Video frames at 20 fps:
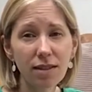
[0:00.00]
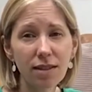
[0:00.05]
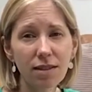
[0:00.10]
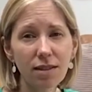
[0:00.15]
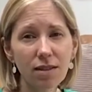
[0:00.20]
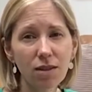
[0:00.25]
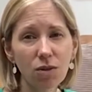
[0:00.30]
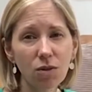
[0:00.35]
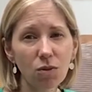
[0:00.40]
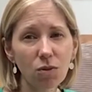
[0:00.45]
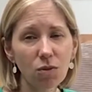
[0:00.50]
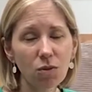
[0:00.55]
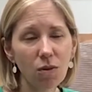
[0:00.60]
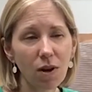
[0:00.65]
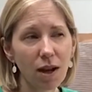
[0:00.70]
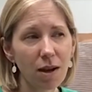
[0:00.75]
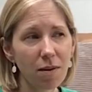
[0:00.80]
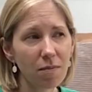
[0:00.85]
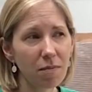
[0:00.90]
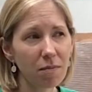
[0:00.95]
So
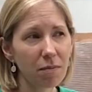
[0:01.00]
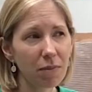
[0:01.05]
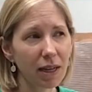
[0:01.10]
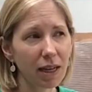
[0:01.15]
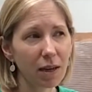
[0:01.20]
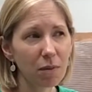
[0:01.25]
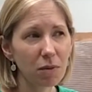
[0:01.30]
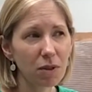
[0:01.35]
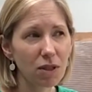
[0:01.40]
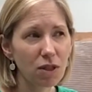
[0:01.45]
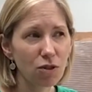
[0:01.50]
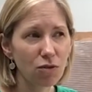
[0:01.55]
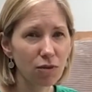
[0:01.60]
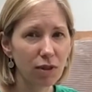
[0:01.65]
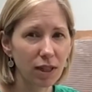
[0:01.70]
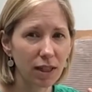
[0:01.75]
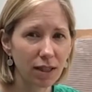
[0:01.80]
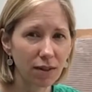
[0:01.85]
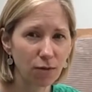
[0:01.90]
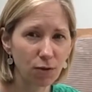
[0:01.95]
being able to
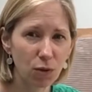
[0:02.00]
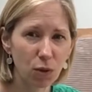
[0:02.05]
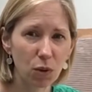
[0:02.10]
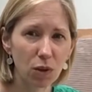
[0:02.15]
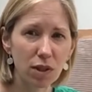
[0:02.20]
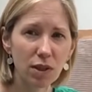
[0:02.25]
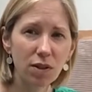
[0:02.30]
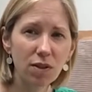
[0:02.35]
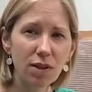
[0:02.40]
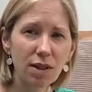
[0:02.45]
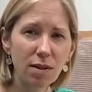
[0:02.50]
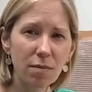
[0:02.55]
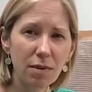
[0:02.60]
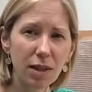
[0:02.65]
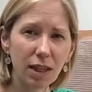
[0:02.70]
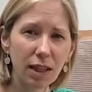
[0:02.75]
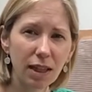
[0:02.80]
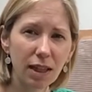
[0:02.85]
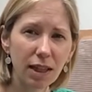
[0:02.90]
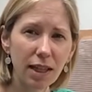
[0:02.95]
really focus on
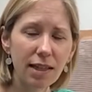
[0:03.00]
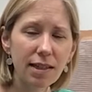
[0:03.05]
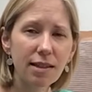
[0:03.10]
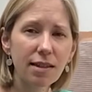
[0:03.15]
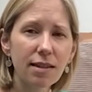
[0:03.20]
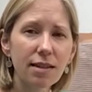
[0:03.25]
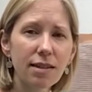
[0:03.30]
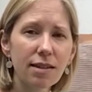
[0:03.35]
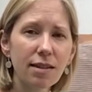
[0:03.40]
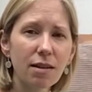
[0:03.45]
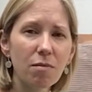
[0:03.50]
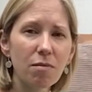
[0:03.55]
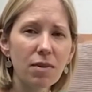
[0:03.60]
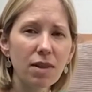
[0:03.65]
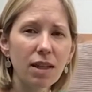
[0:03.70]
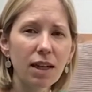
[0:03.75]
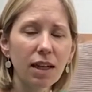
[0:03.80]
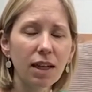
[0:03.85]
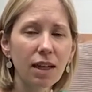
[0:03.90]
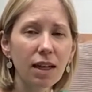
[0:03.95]
something and listen to
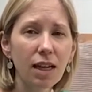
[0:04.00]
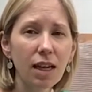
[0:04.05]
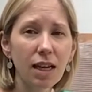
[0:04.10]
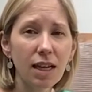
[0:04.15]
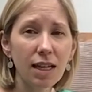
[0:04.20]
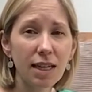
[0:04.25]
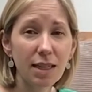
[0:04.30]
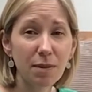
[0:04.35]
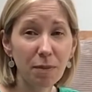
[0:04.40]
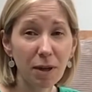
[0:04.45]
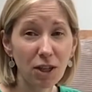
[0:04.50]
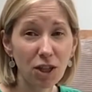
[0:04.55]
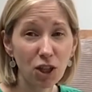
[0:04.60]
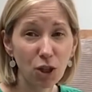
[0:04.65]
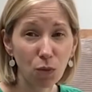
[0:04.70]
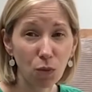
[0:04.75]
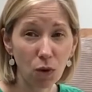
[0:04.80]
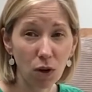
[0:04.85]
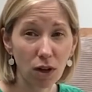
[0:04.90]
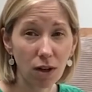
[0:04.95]
something,
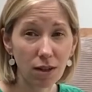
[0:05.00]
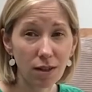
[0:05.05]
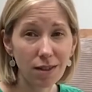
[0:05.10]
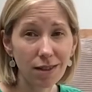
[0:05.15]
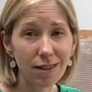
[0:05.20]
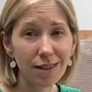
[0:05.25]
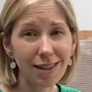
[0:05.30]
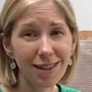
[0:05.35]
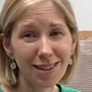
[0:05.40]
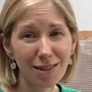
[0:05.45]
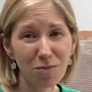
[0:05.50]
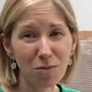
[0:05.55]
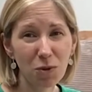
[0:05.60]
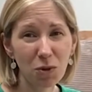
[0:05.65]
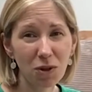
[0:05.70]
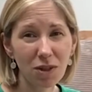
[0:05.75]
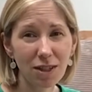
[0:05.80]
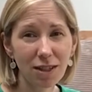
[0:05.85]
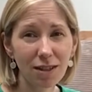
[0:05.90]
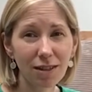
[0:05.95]
especially words, is
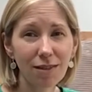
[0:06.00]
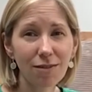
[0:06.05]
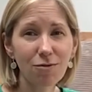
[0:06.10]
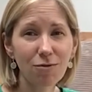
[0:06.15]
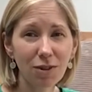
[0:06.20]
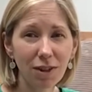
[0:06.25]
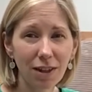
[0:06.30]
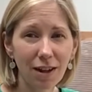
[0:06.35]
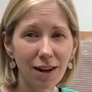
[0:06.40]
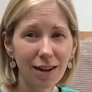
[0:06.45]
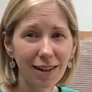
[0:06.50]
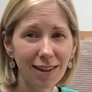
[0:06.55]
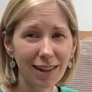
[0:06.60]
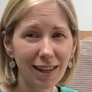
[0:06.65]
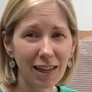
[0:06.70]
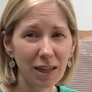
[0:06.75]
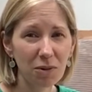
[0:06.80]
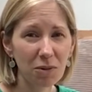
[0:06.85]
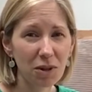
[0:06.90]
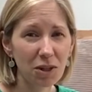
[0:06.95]
important for learning
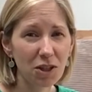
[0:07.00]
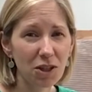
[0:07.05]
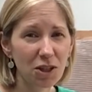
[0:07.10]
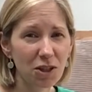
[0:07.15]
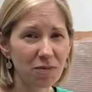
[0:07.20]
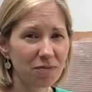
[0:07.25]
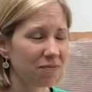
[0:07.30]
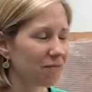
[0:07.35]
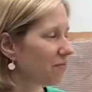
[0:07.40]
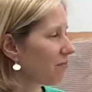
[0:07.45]
language.